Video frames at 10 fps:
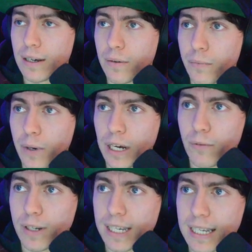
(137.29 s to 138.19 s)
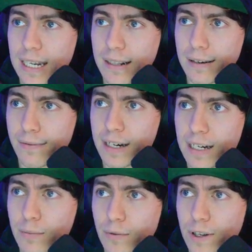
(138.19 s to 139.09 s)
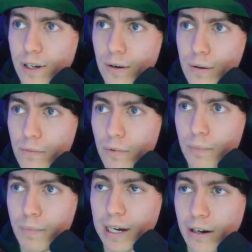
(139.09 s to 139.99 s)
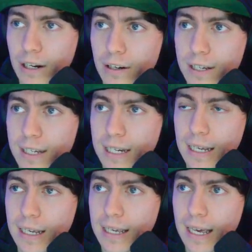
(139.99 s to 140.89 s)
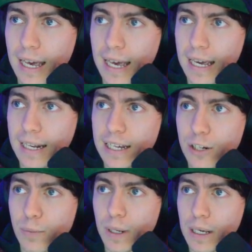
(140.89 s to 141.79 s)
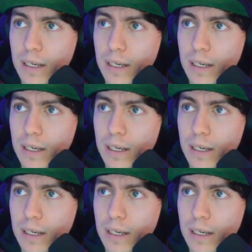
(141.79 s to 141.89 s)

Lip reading: We are resisting their fast move, so we barely lost any HP.